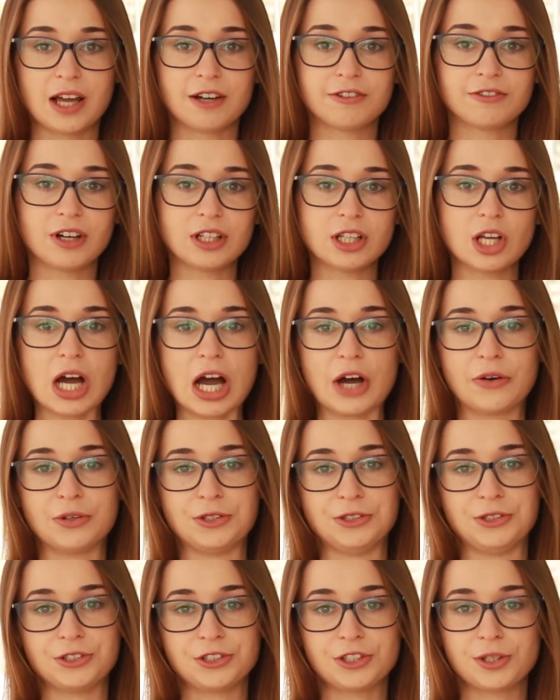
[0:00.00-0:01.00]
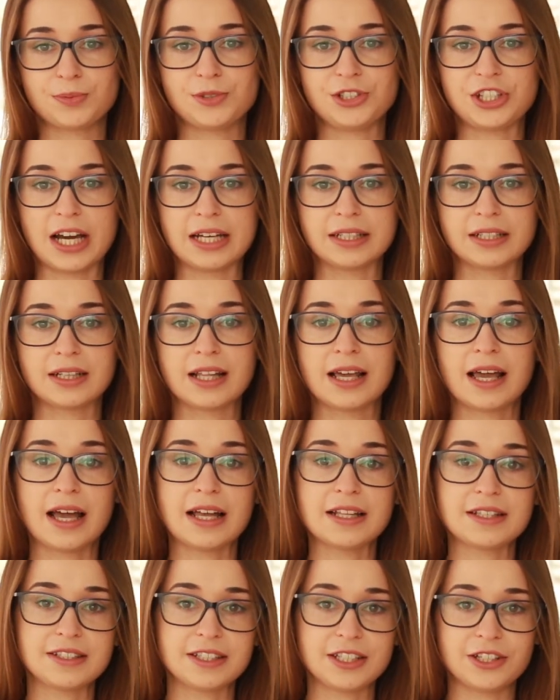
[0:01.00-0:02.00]
Follow our YouTube channel
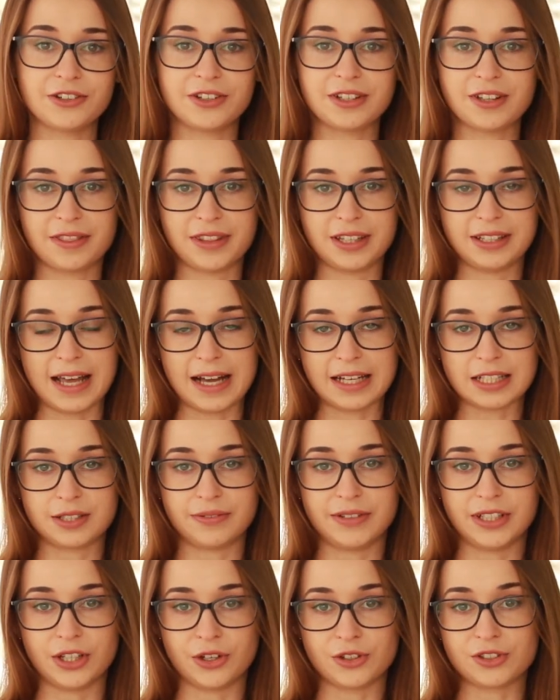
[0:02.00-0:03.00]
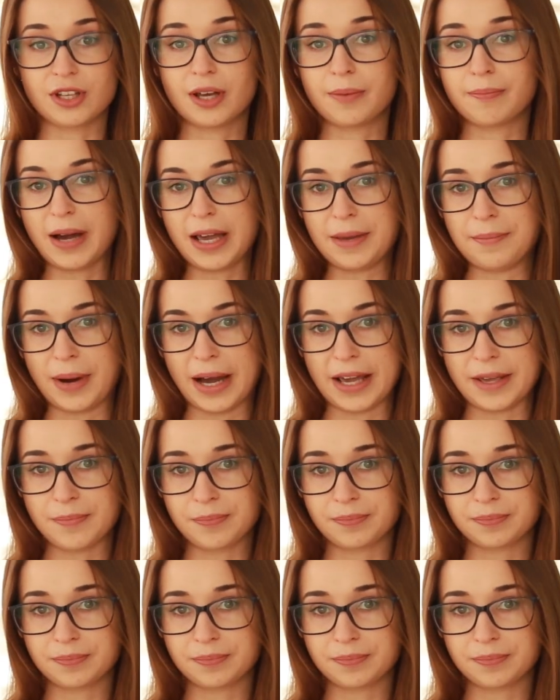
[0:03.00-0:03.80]
and see you in the next videos. Bye bye.